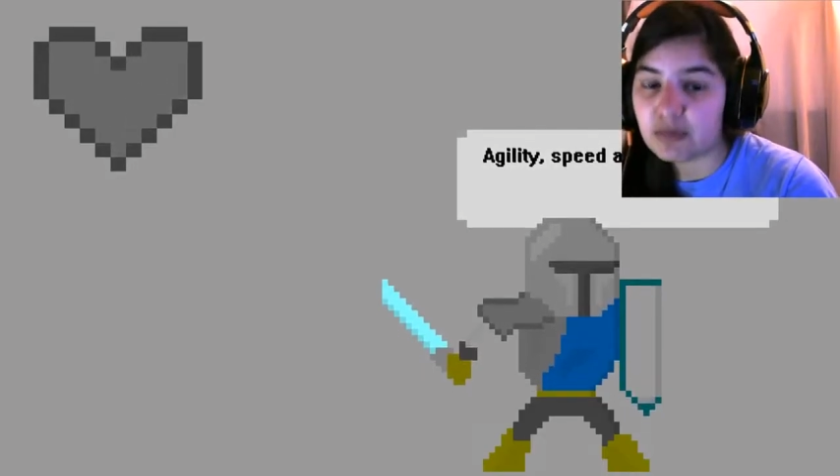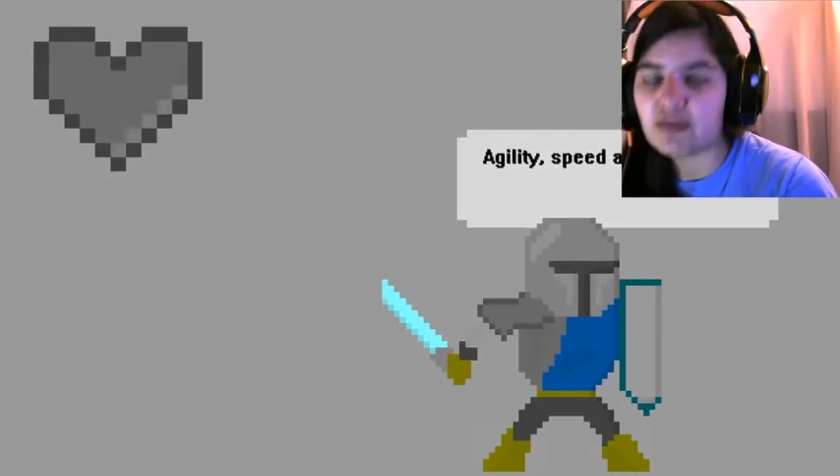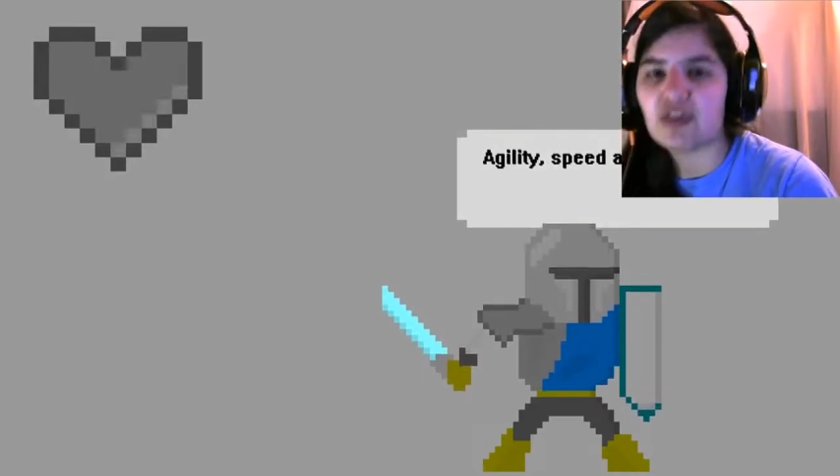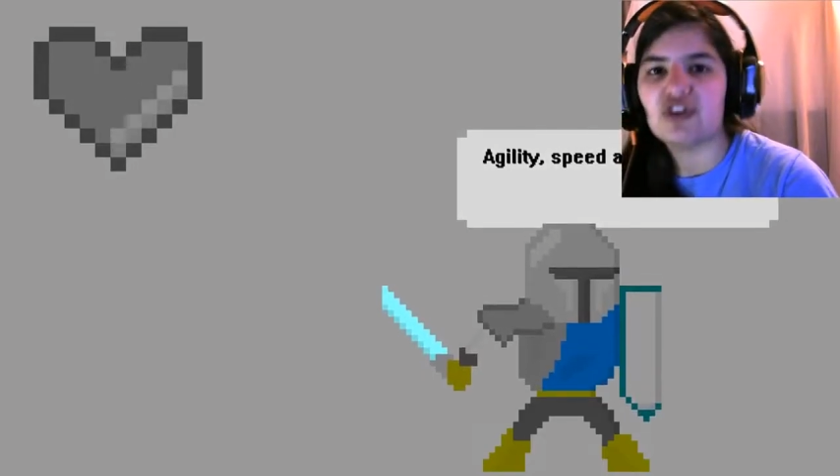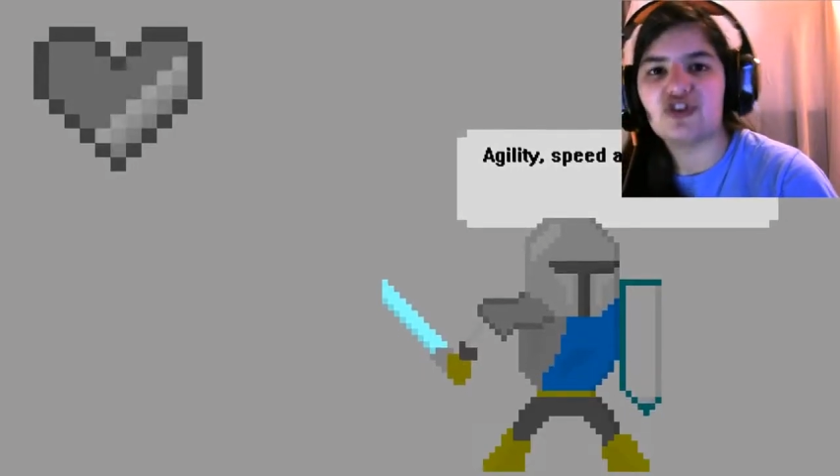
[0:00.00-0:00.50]
but
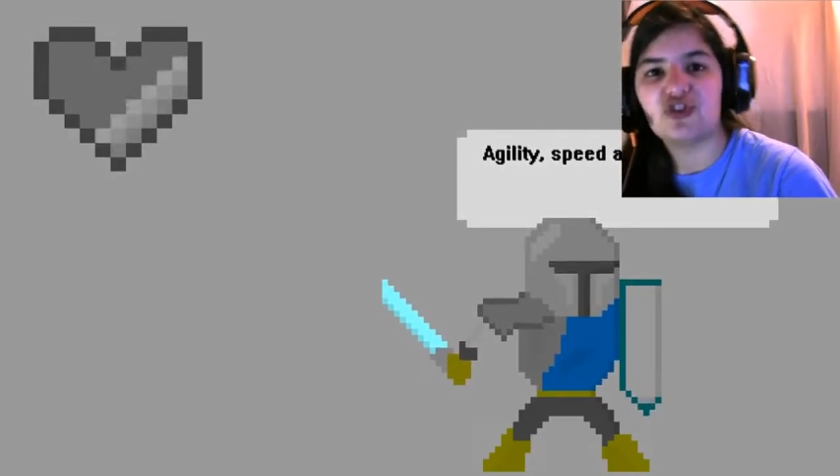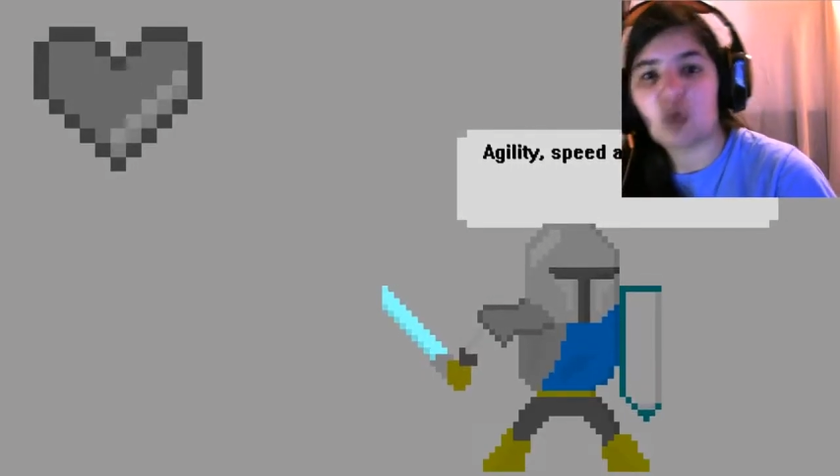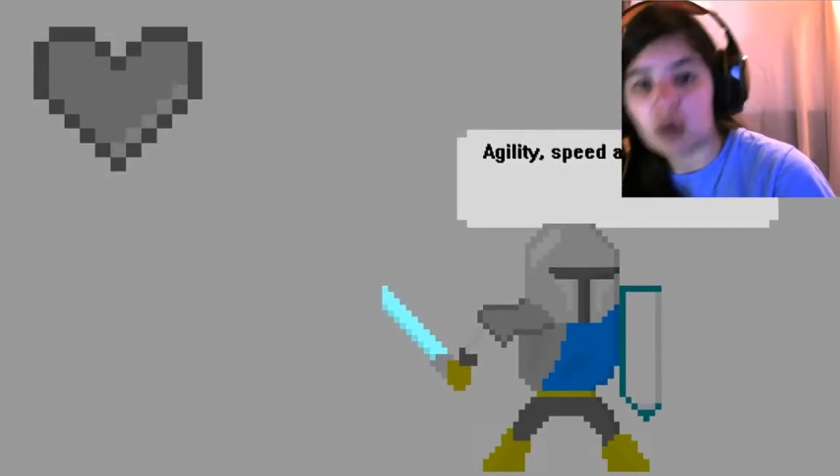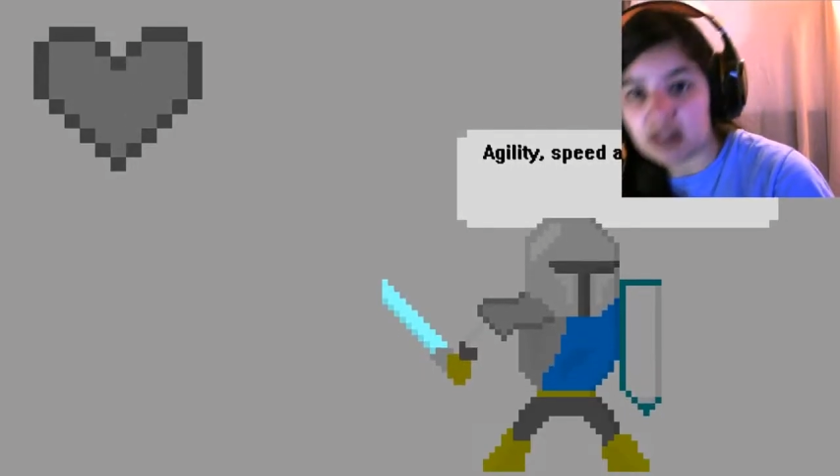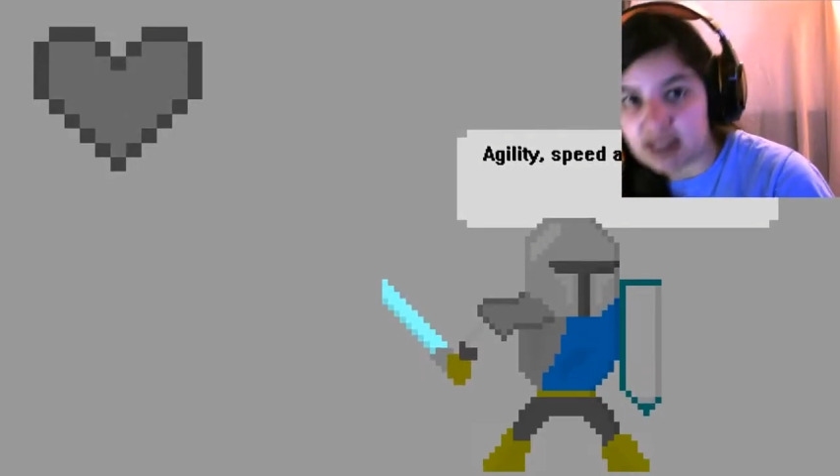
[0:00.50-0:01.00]
very
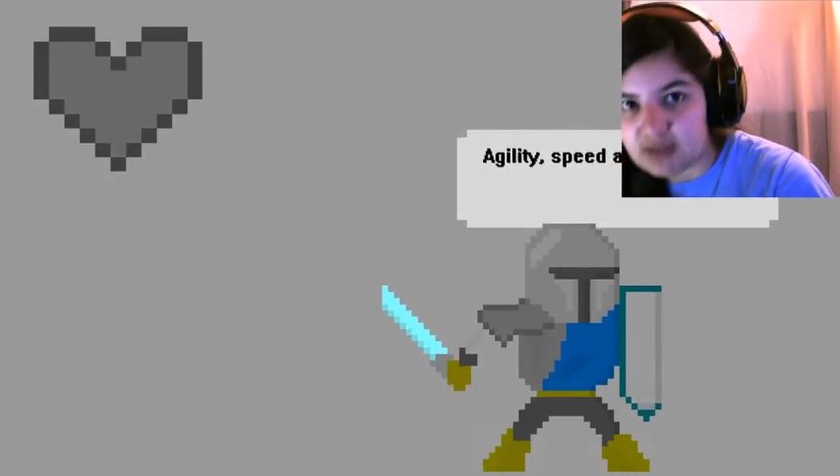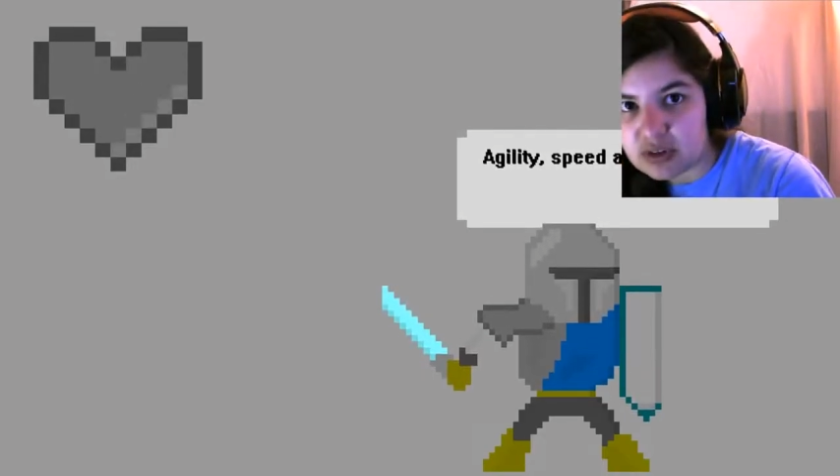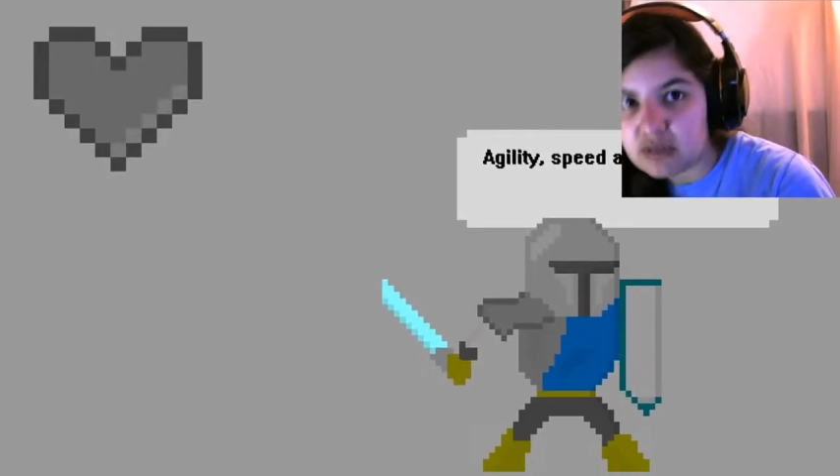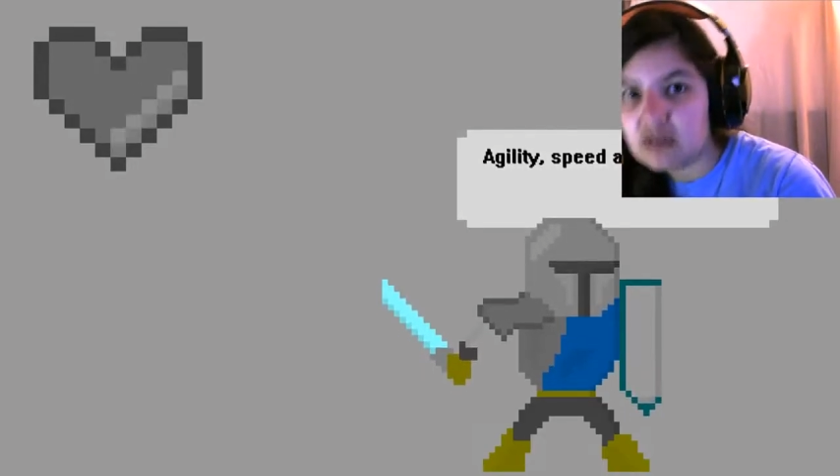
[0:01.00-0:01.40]
short levels.